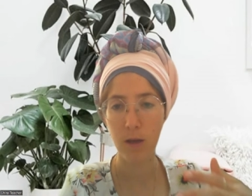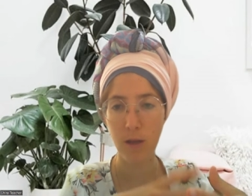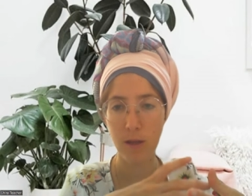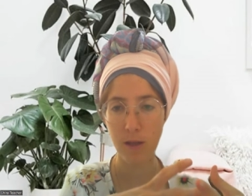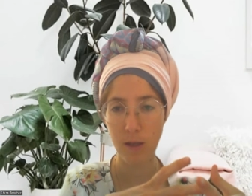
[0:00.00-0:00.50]

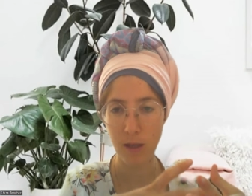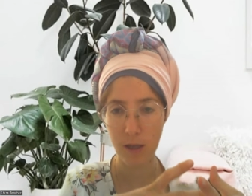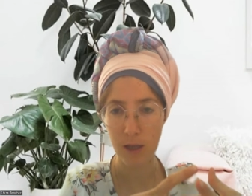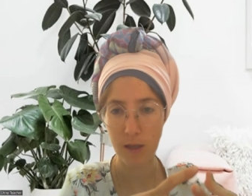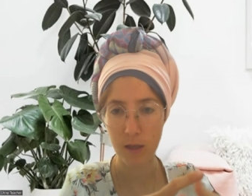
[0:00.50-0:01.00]
it's
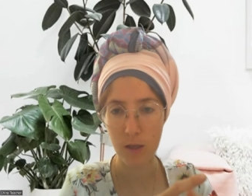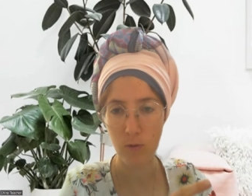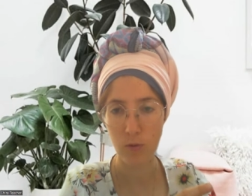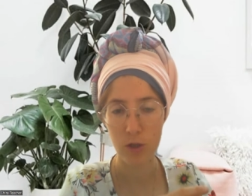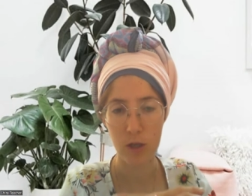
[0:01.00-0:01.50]
not a
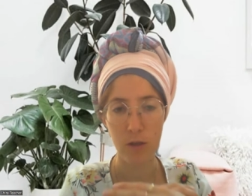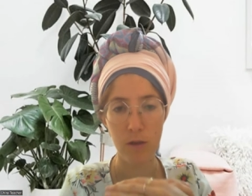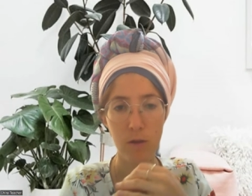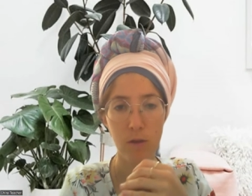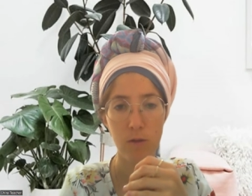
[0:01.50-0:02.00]
solution
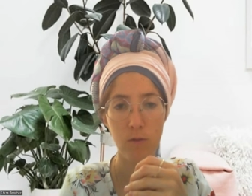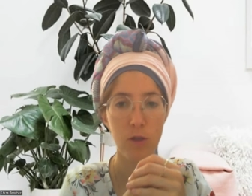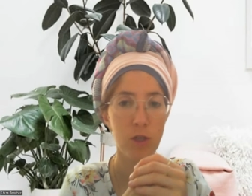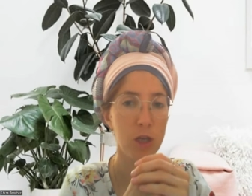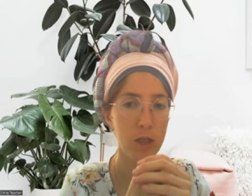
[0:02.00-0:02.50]
to
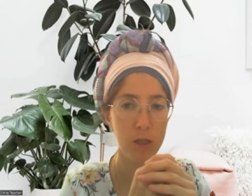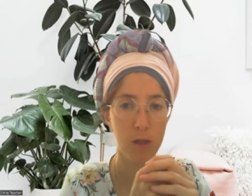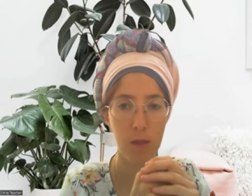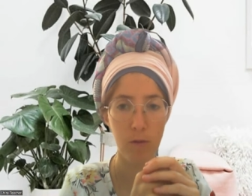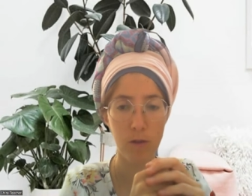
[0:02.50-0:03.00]
change the
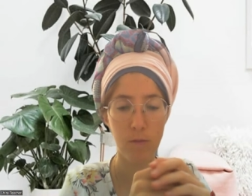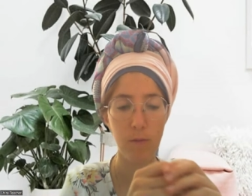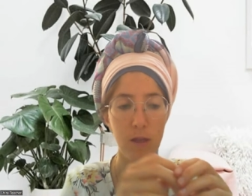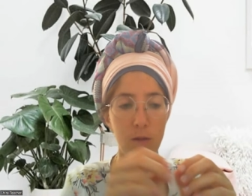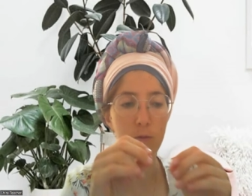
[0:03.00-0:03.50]
thought.
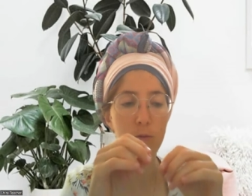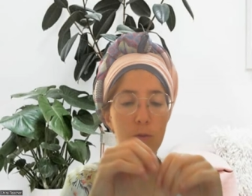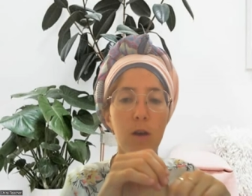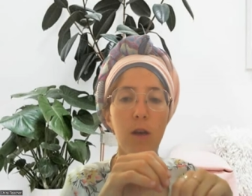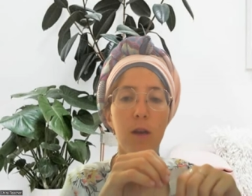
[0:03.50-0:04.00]
But
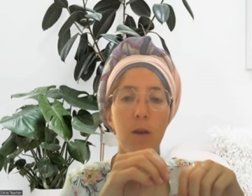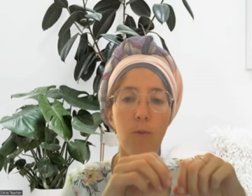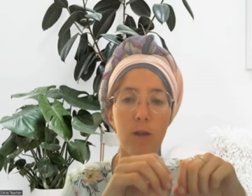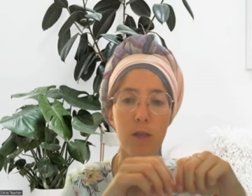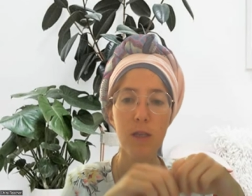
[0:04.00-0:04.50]

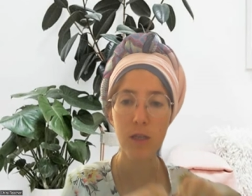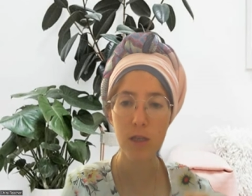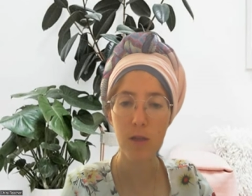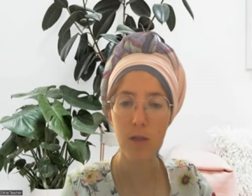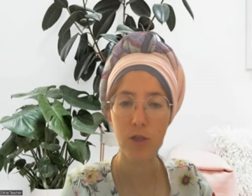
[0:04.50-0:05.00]
what is
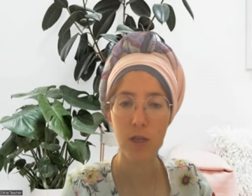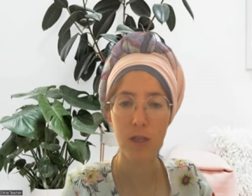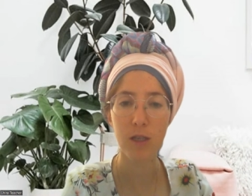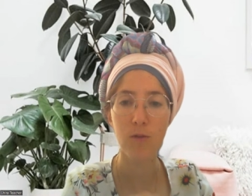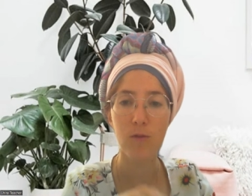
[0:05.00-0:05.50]
solution
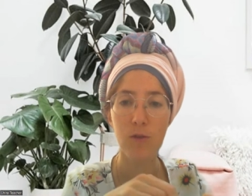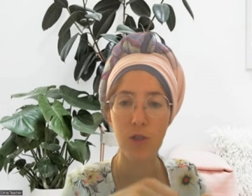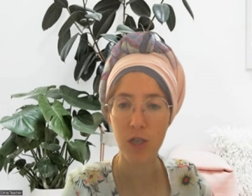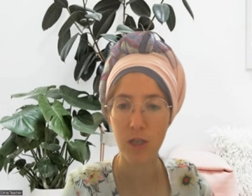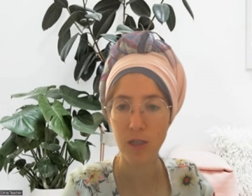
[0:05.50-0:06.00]
is to
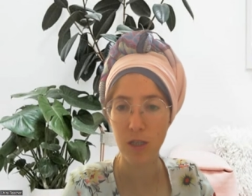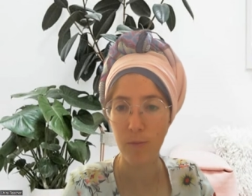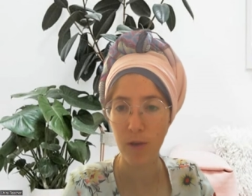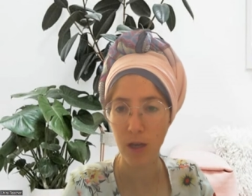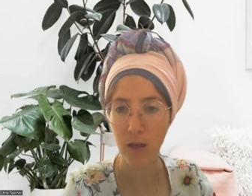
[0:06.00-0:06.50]
change the
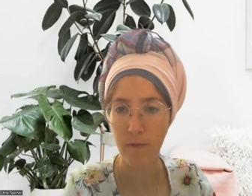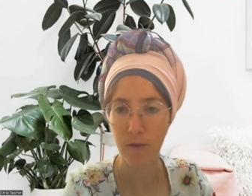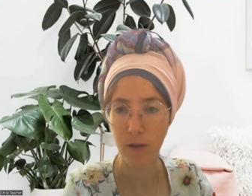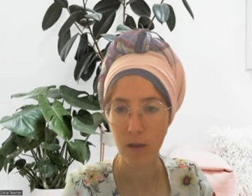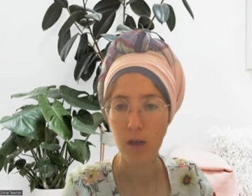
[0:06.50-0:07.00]
behavior.
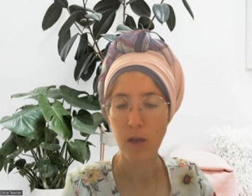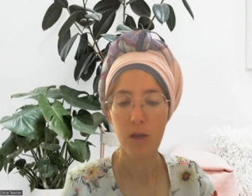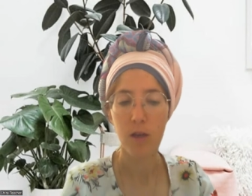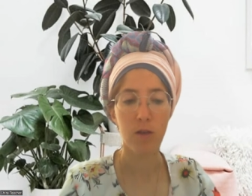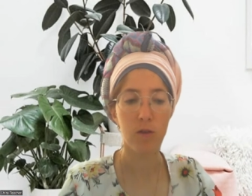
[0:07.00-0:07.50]

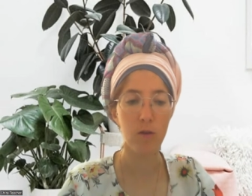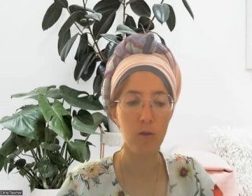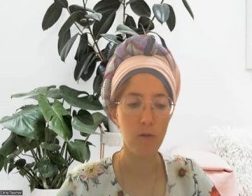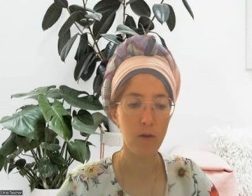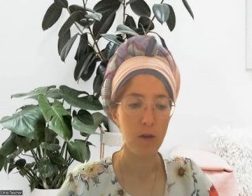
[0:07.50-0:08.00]

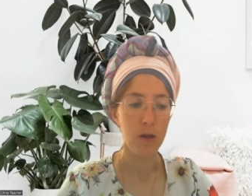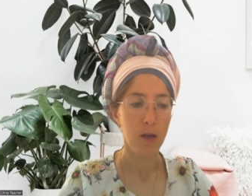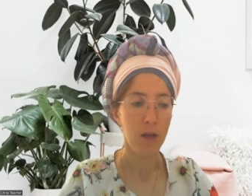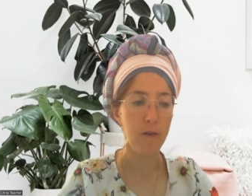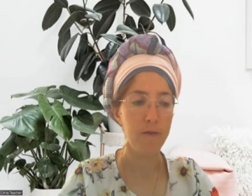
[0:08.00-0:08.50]
So
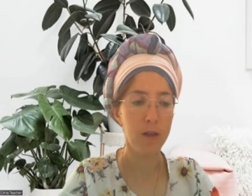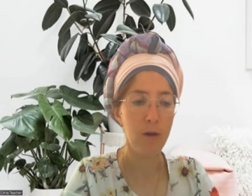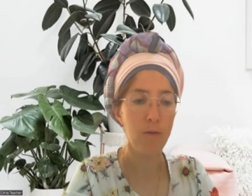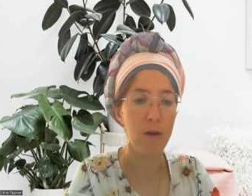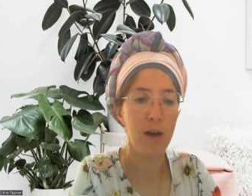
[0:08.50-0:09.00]
if
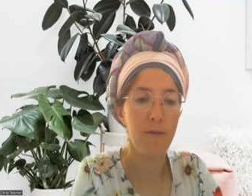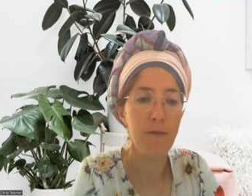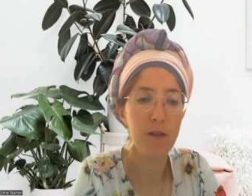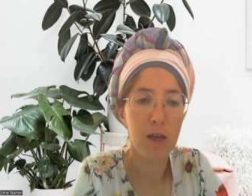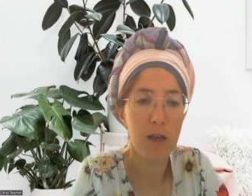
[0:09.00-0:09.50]
now I
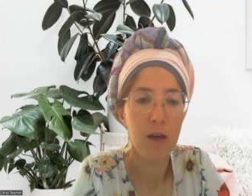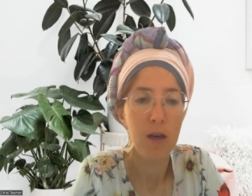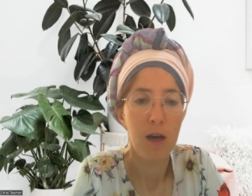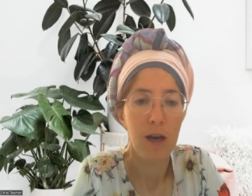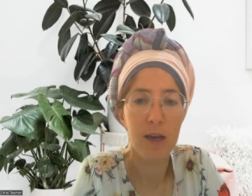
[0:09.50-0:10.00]
feel like
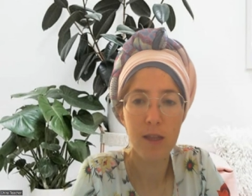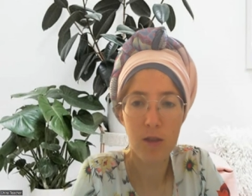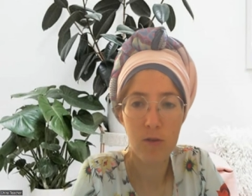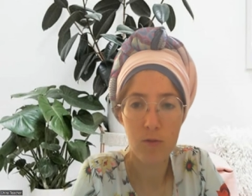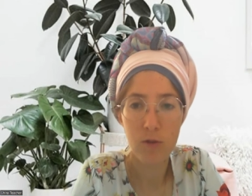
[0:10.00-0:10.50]
I
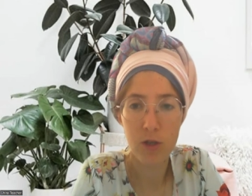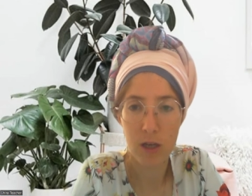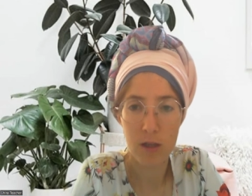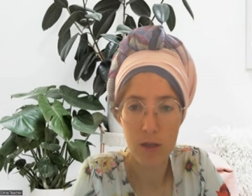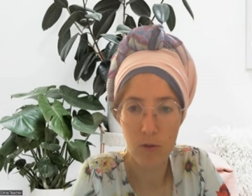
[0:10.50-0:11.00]
need to
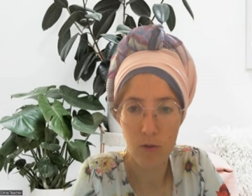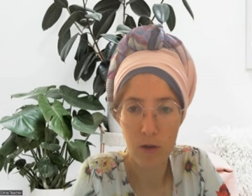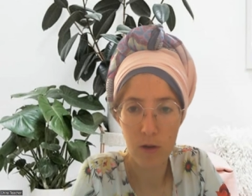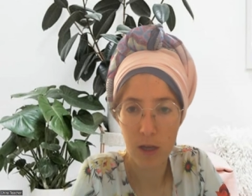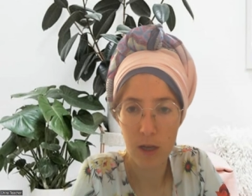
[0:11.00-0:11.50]
check the
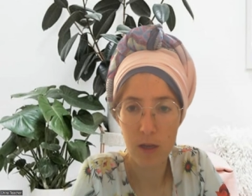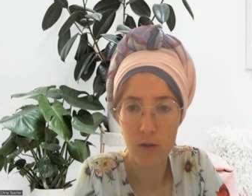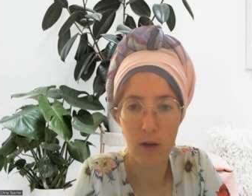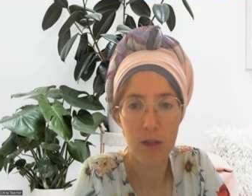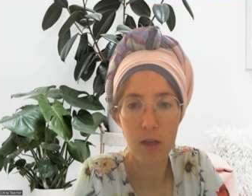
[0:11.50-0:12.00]
door again,
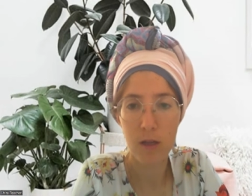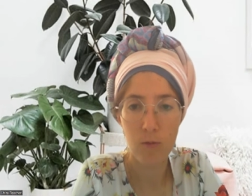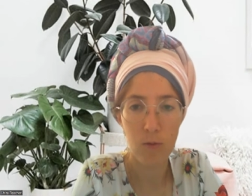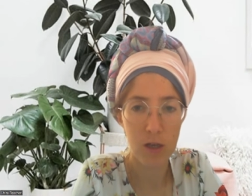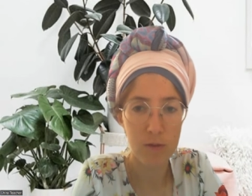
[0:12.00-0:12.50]
or I need
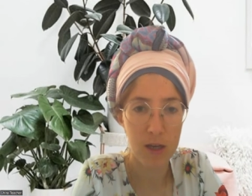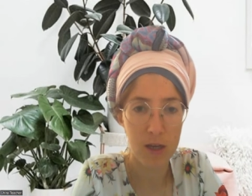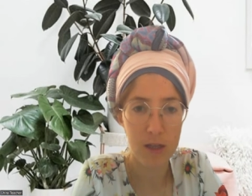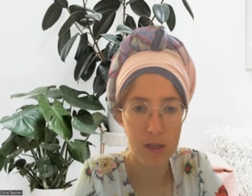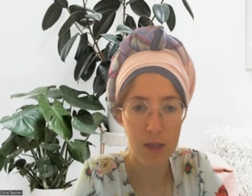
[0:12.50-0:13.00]
to wash my
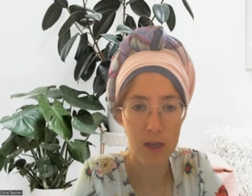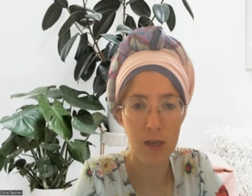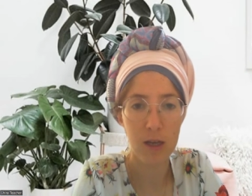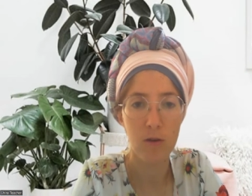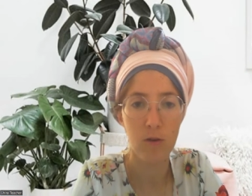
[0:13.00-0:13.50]
hands
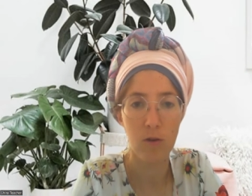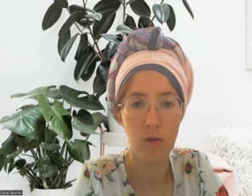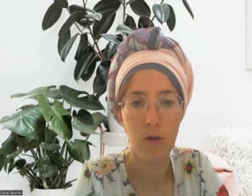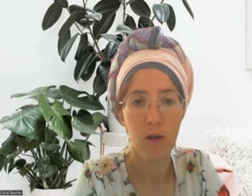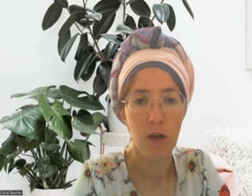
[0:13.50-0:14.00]
again, or